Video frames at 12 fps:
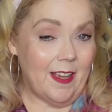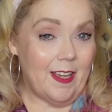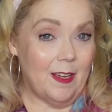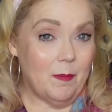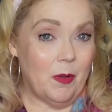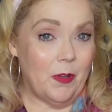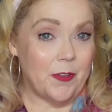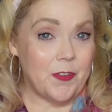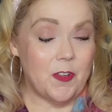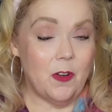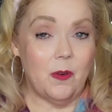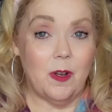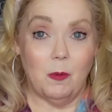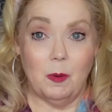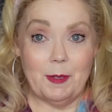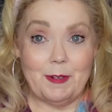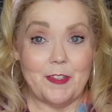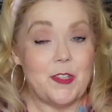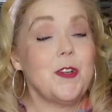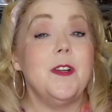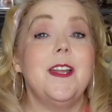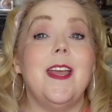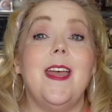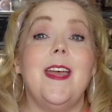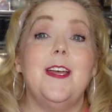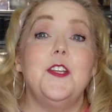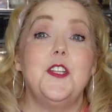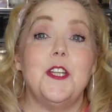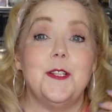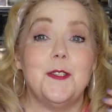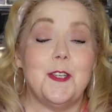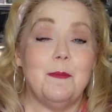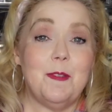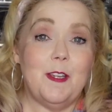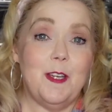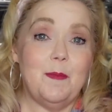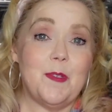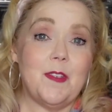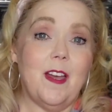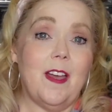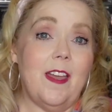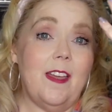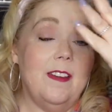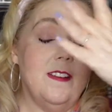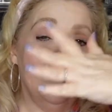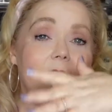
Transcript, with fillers: I am also a woman of a certain age, and sometimes I,